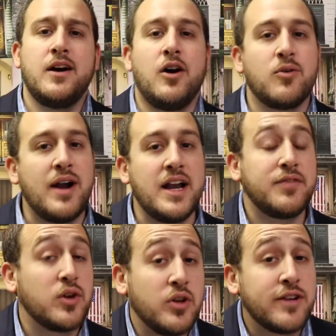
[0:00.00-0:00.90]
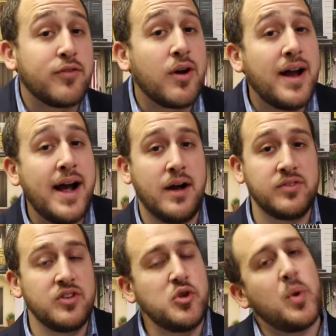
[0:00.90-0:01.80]
Alright, if you're looking for a
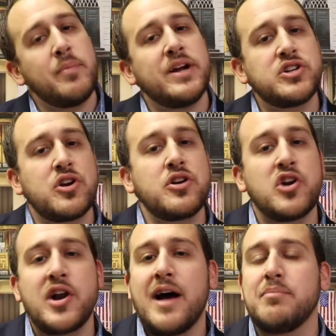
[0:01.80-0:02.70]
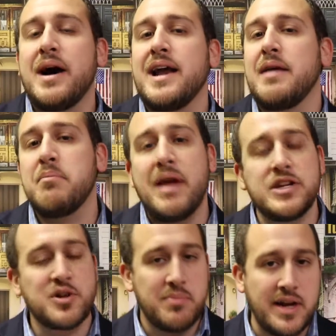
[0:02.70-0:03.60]
house and you want to make sure you're not buying a
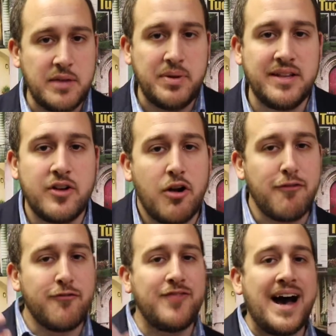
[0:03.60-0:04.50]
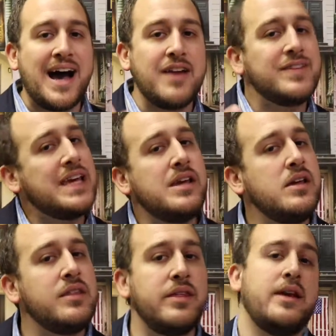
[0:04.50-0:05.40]
major money pit, there are 5
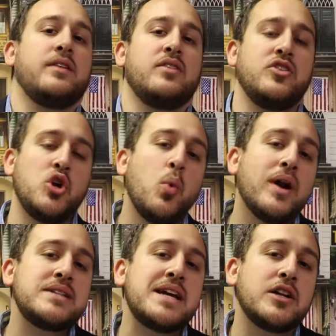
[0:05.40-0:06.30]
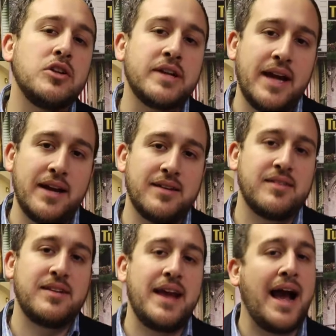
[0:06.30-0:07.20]
key things that you want to take a look at to
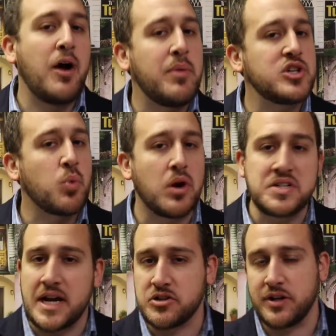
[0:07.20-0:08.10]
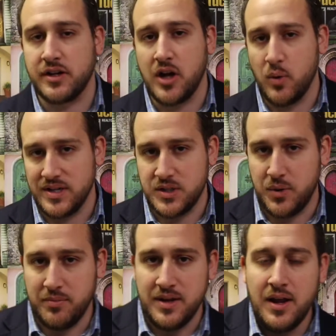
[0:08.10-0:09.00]
see how much work's actually going to go into
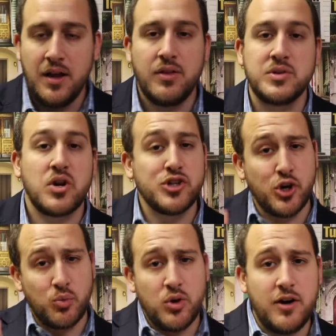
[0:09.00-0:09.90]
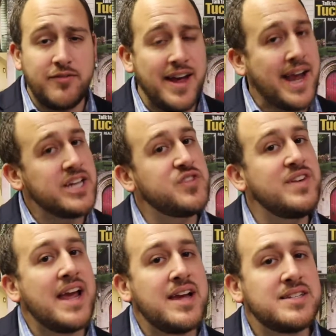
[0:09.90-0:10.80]
them. Those are your roof,
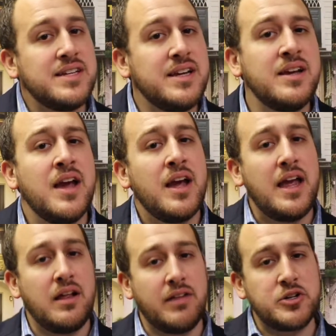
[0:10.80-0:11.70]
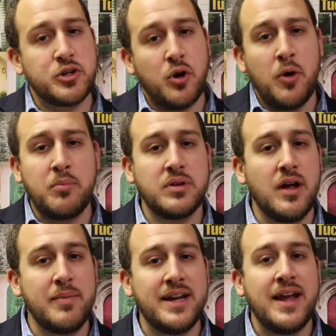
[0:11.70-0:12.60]
HVAC, electrical,
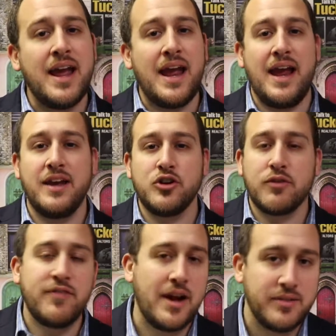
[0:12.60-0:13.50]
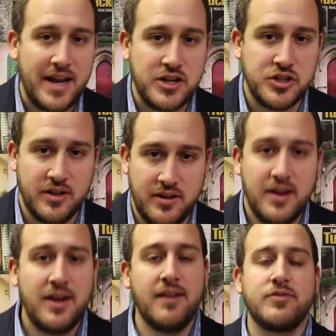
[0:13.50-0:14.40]
plumbing, and your foundation.
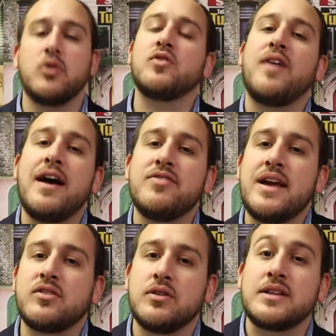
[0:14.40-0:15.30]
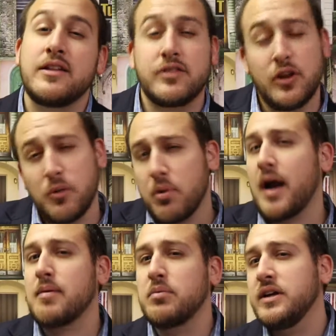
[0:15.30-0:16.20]
If those 5 things look that they're
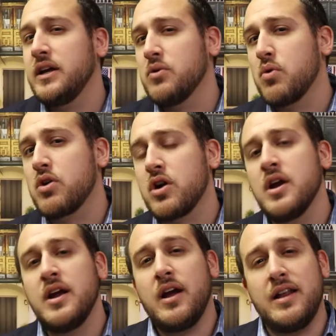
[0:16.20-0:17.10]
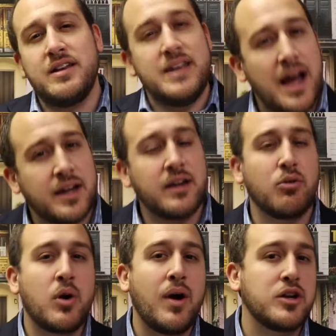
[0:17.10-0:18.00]
probably in order and not going
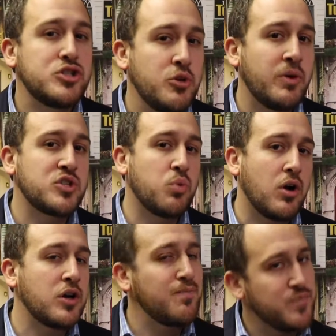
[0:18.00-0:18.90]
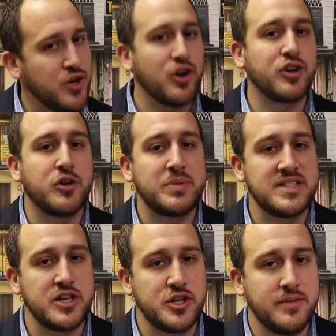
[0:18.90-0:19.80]
to require too much work, you're in a good
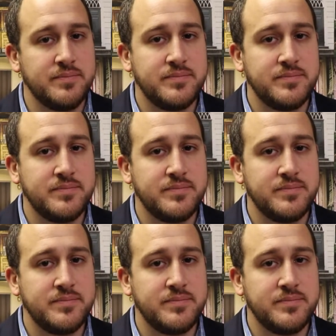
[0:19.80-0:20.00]
position.